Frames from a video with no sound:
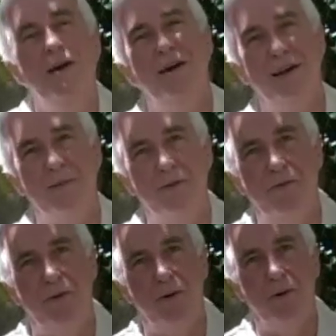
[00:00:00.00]
And number
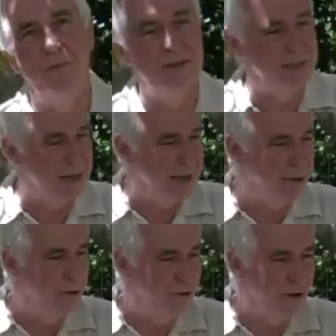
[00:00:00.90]
4, we say
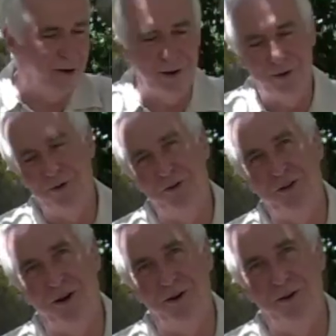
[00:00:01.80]
good dog, good
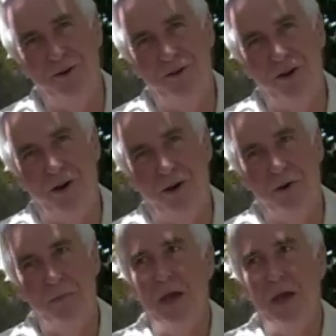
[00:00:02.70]
dog, good dog.